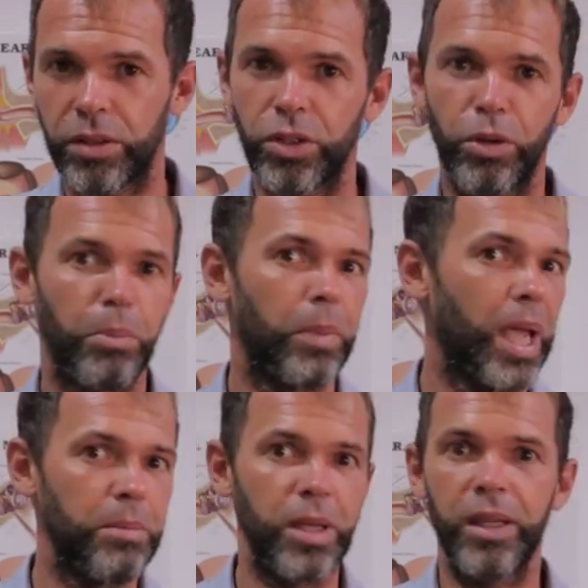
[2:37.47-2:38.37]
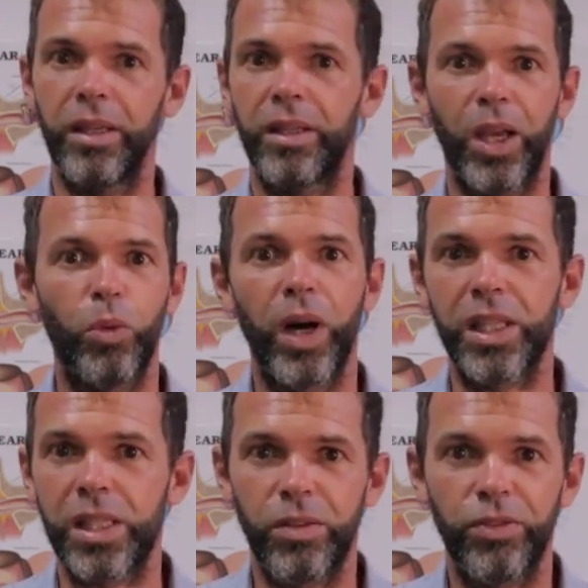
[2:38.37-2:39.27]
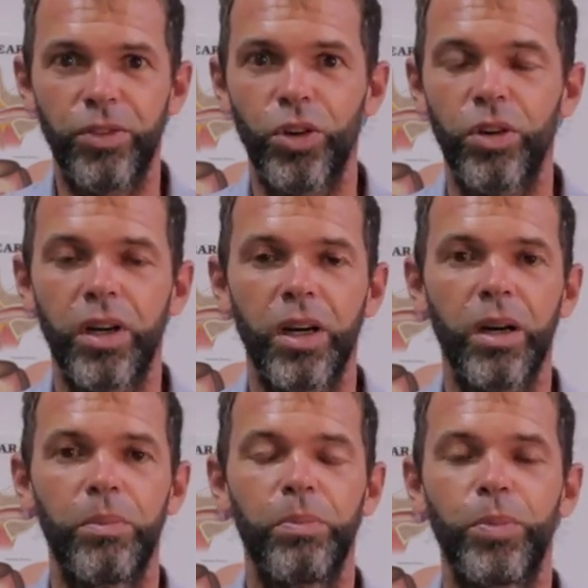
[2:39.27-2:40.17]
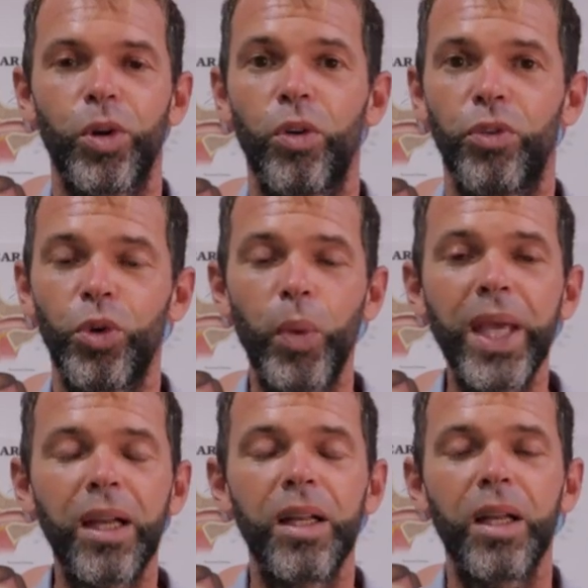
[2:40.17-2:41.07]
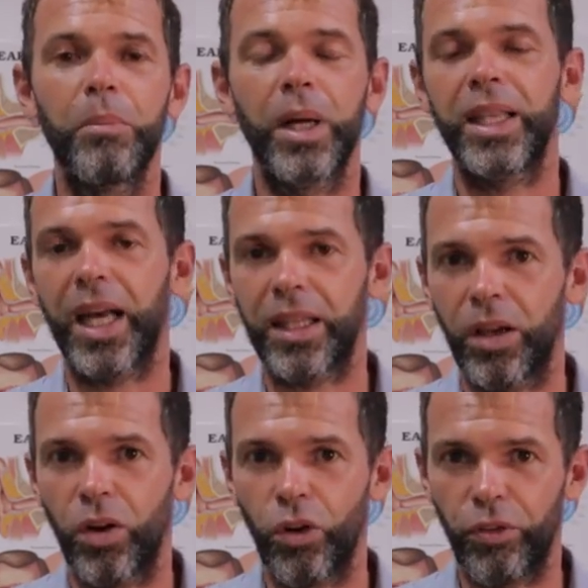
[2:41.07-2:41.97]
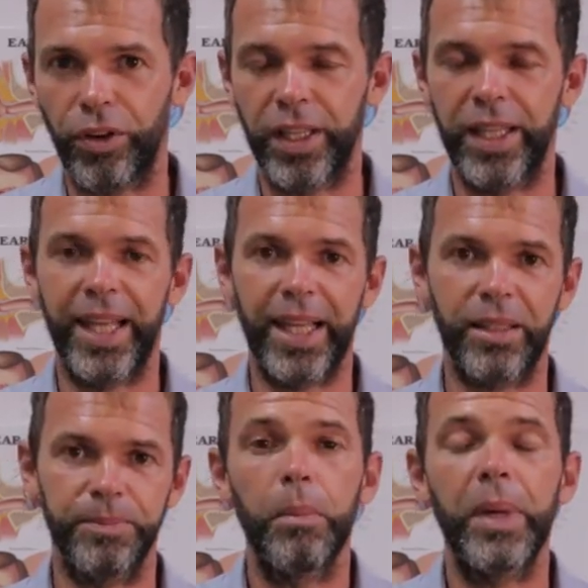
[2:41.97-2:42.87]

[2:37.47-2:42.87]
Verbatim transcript: So maybe like once per few weeks, but not often than that.